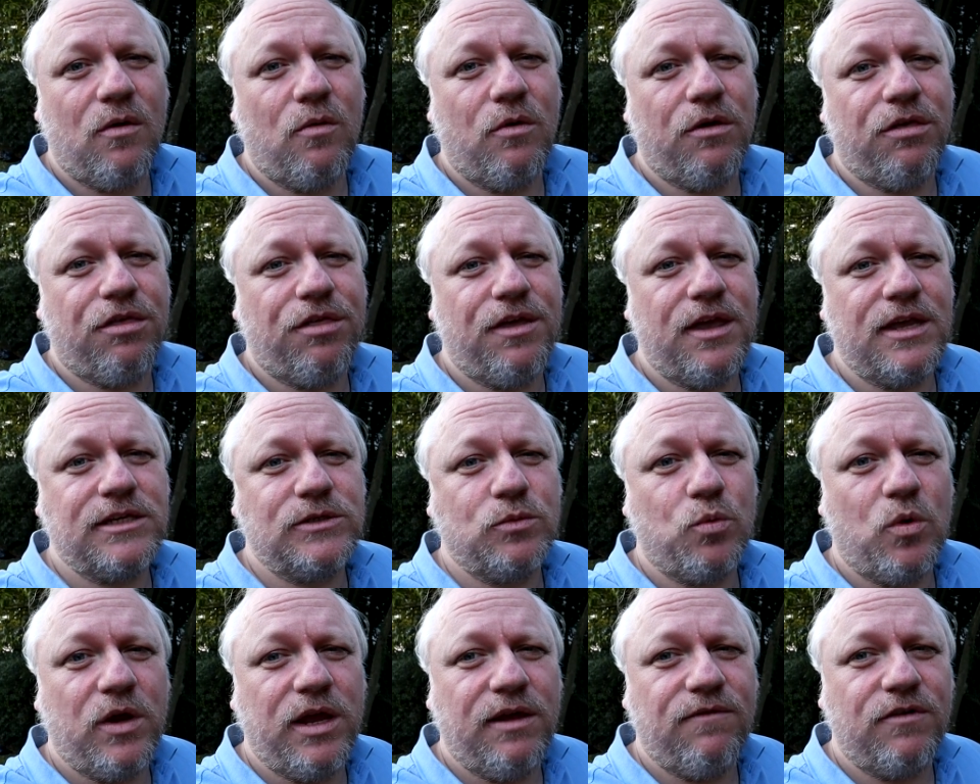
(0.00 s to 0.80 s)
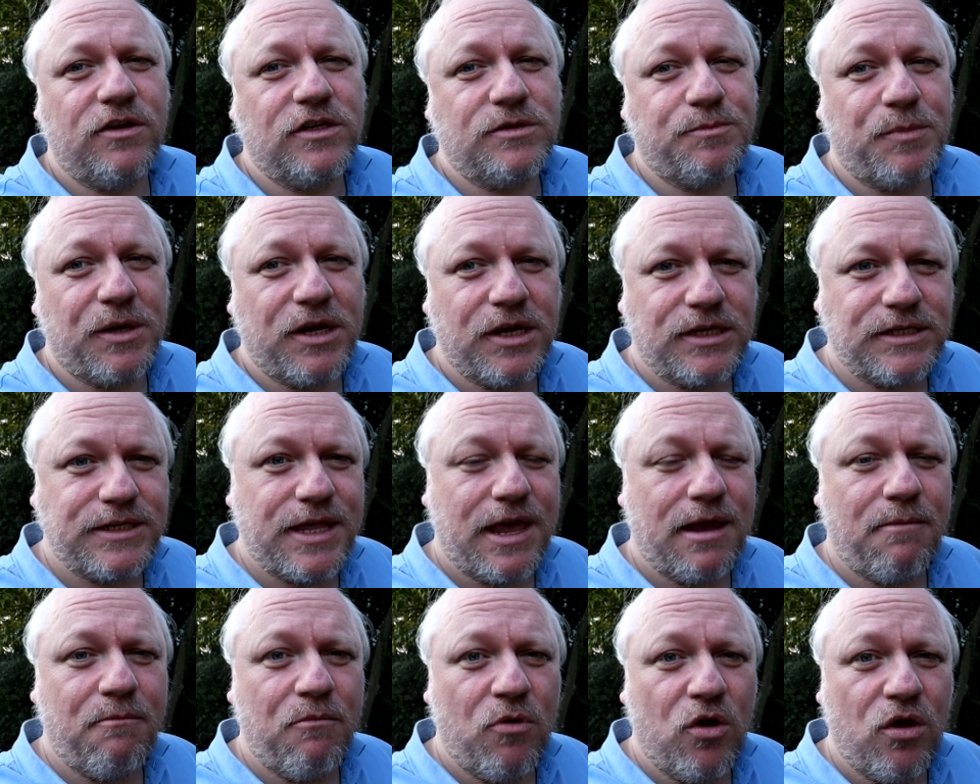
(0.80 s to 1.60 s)
with these weavers because
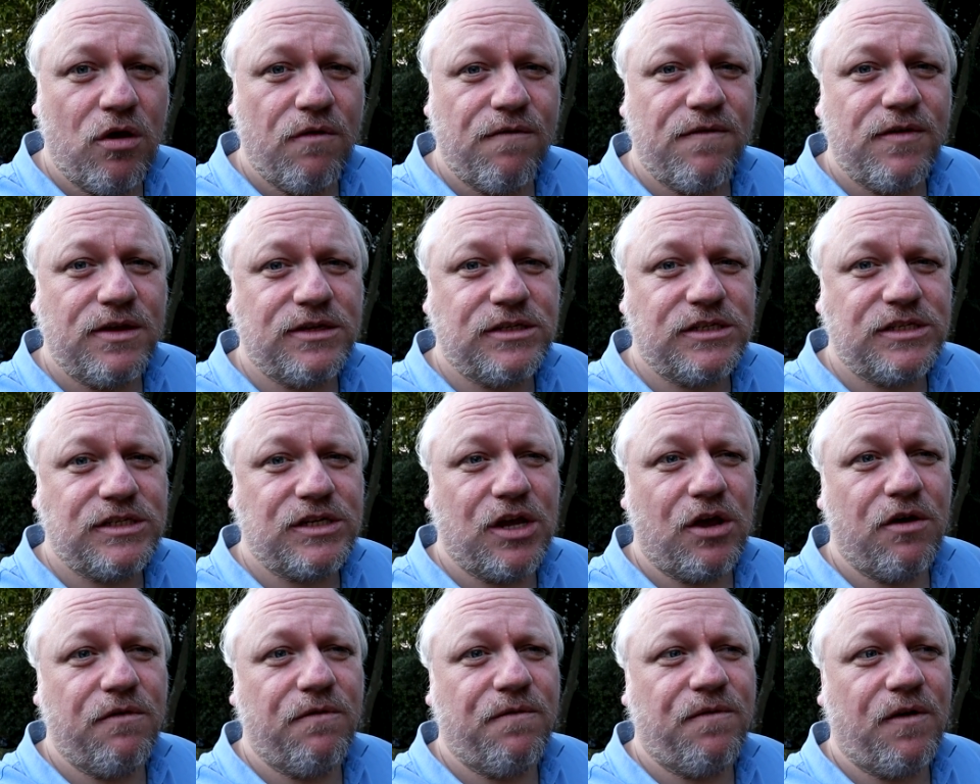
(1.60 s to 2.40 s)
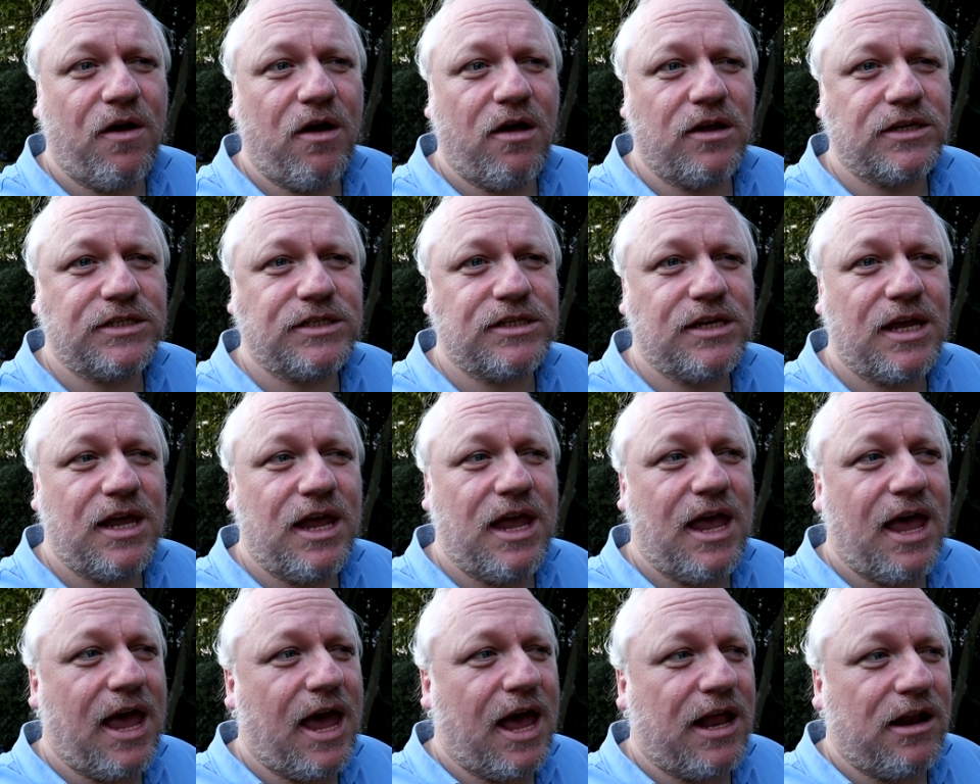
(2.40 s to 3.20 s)
they move so fast.
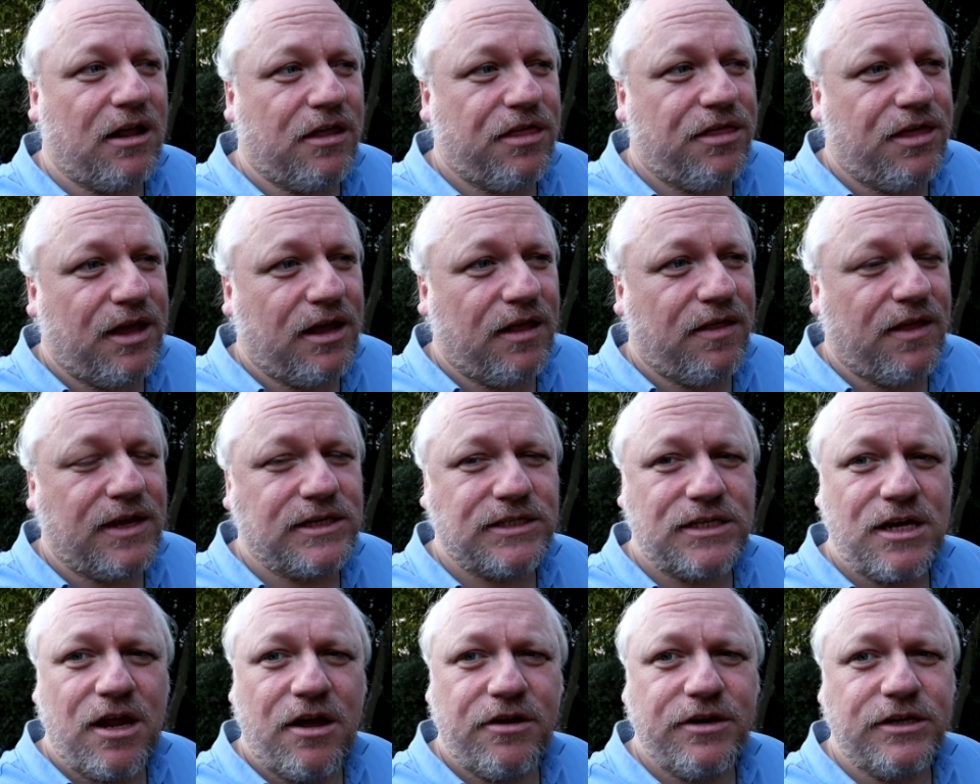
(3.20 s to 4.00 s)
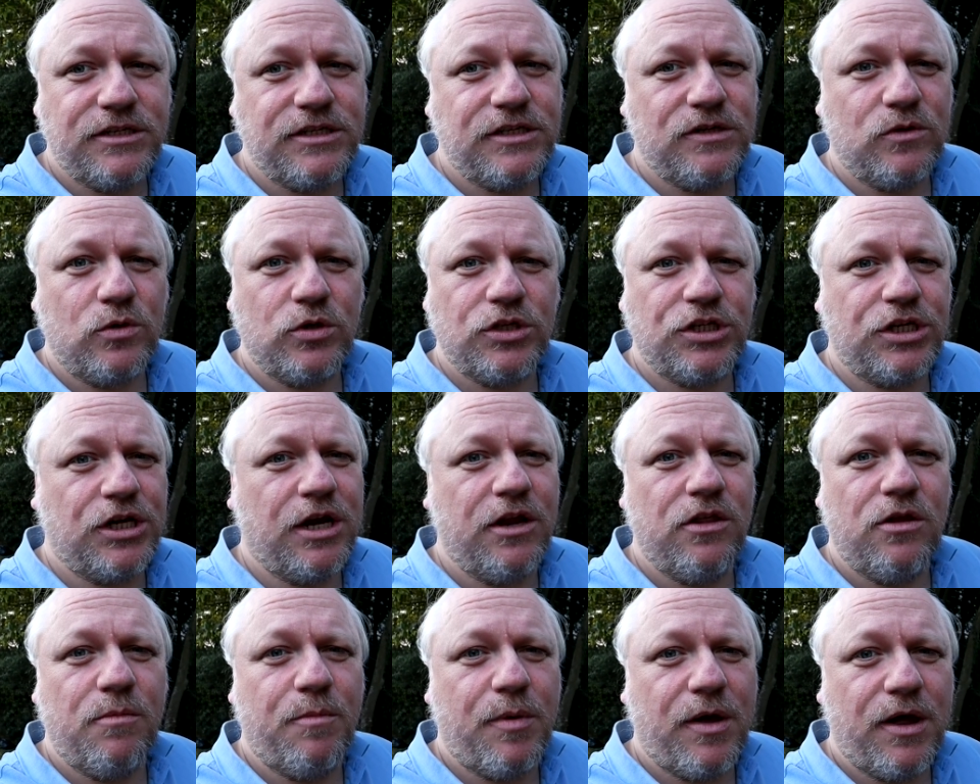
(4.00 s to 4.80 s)
And I think there's no
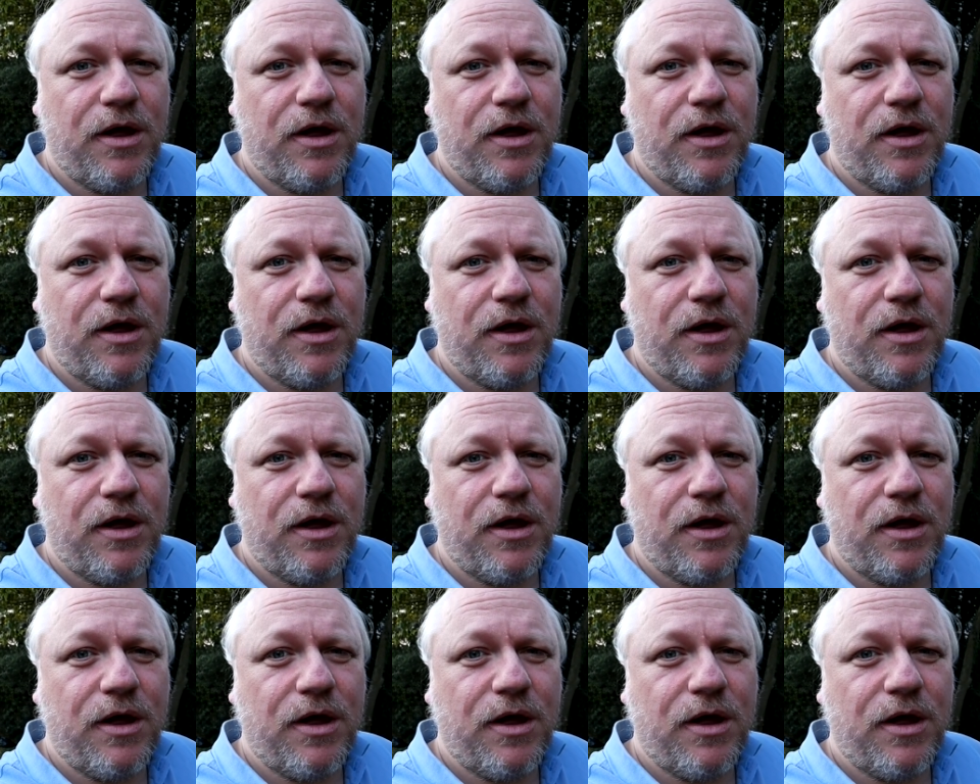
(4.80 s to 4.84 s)
distortion in the